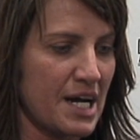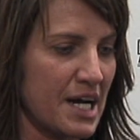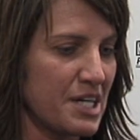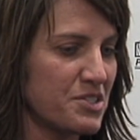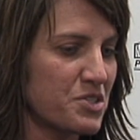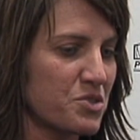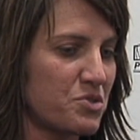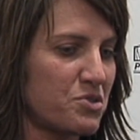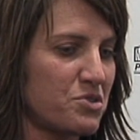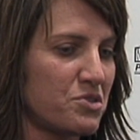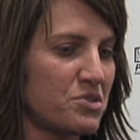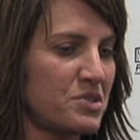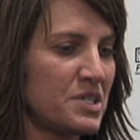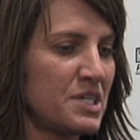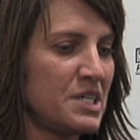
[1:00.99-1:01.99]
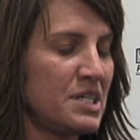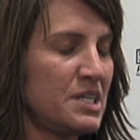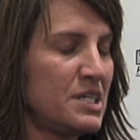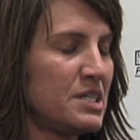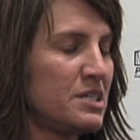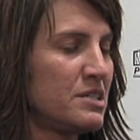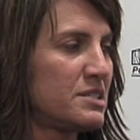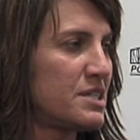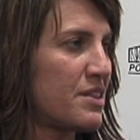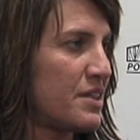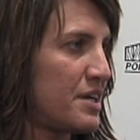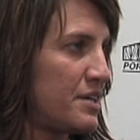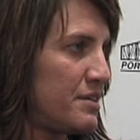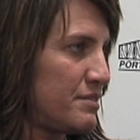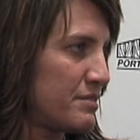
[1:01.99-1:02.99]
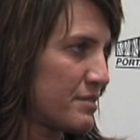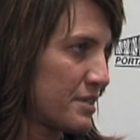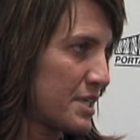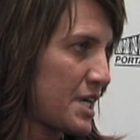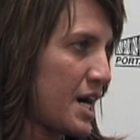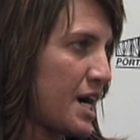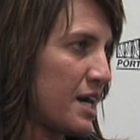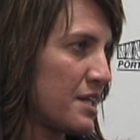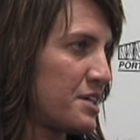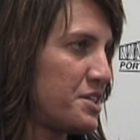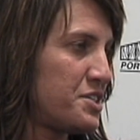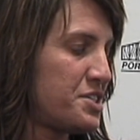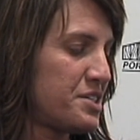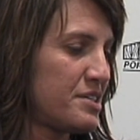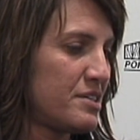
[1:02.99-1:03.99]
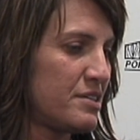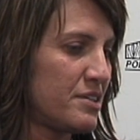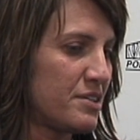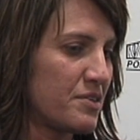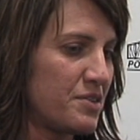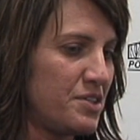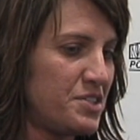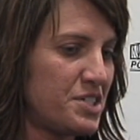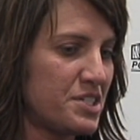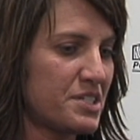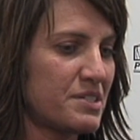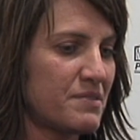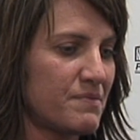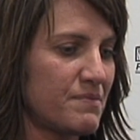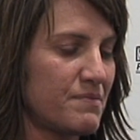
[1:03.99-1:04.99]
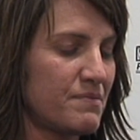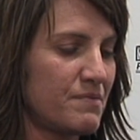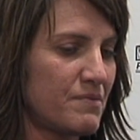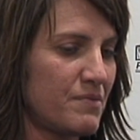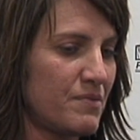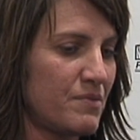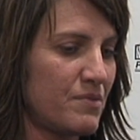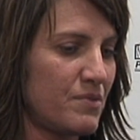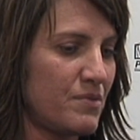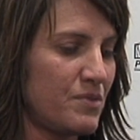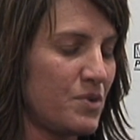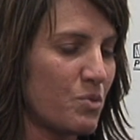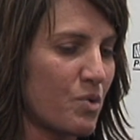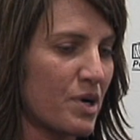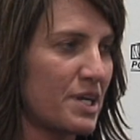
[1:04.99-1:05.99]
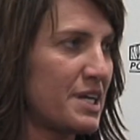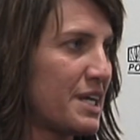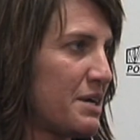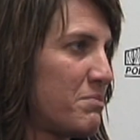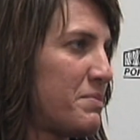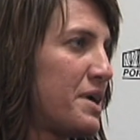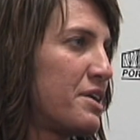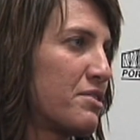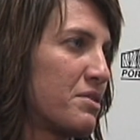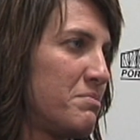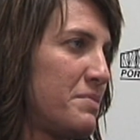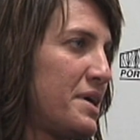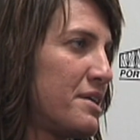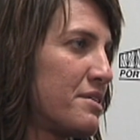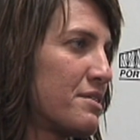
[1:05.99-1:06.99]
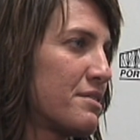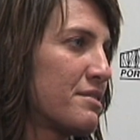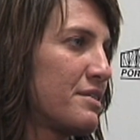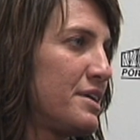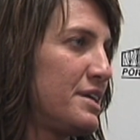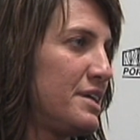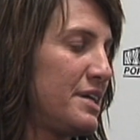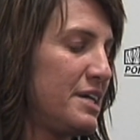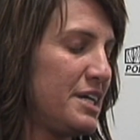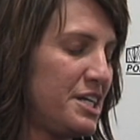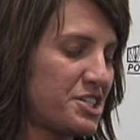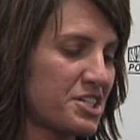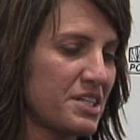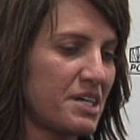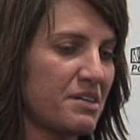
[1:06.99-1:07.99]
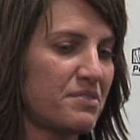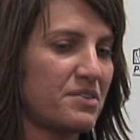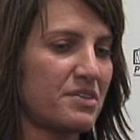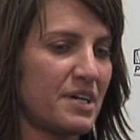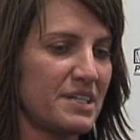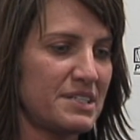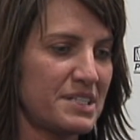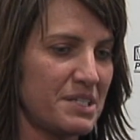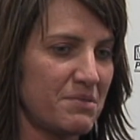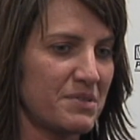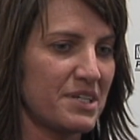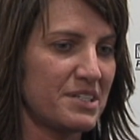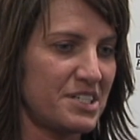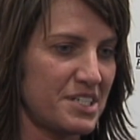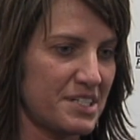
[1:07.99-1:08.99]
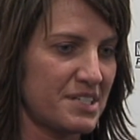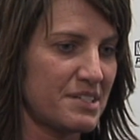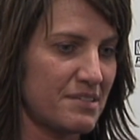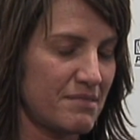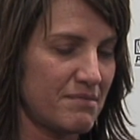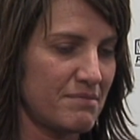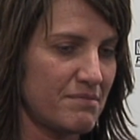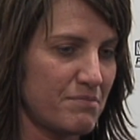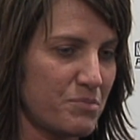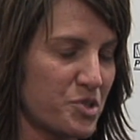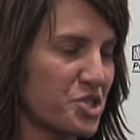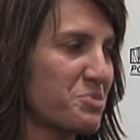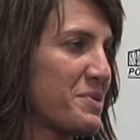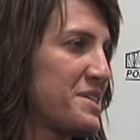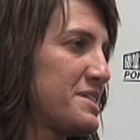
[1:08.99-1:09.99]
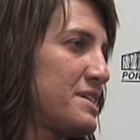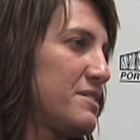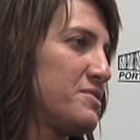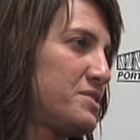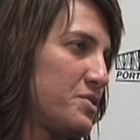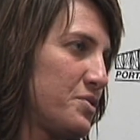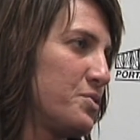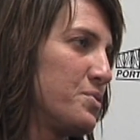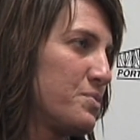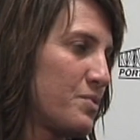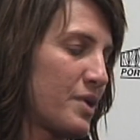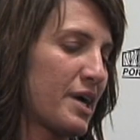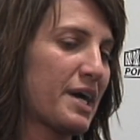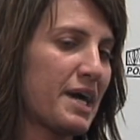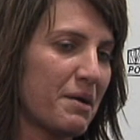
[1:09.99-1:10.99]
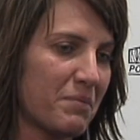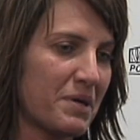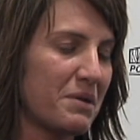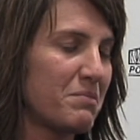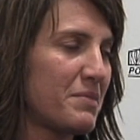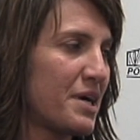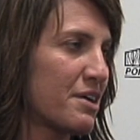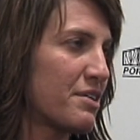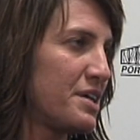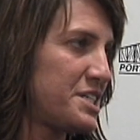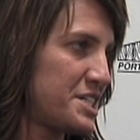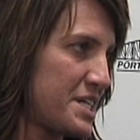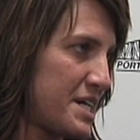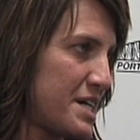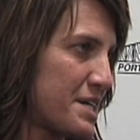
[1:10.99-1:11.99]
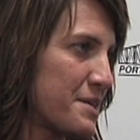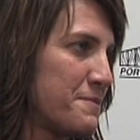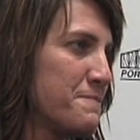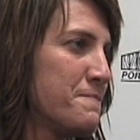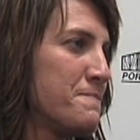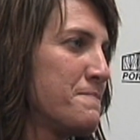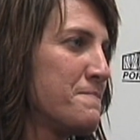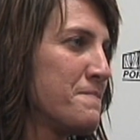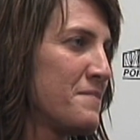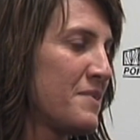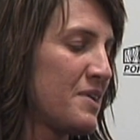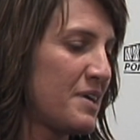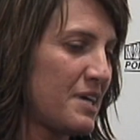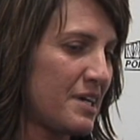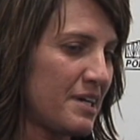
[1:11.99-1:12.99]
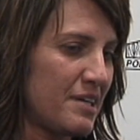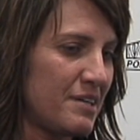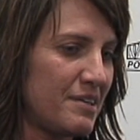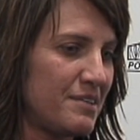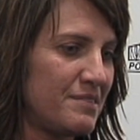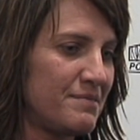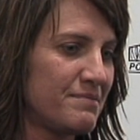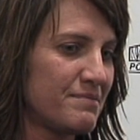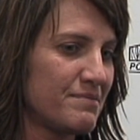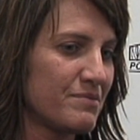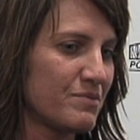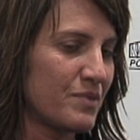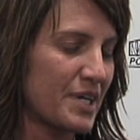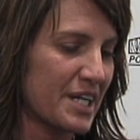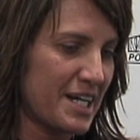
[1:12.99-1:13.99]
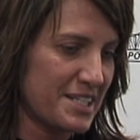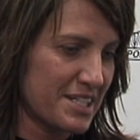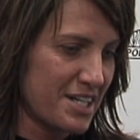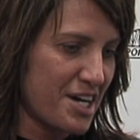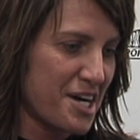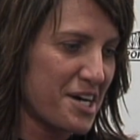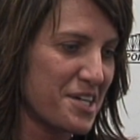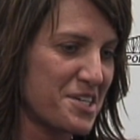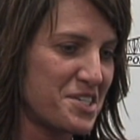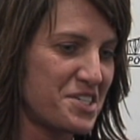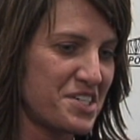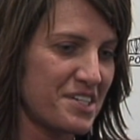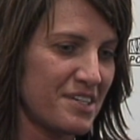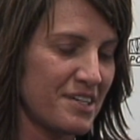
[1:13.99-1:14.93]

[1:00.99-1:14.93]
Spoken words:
high school to then college, you wanted to get better and better, and at each level I seemed to just push myself to where I kept getting better each time. Mm-hmm. And when I got to college,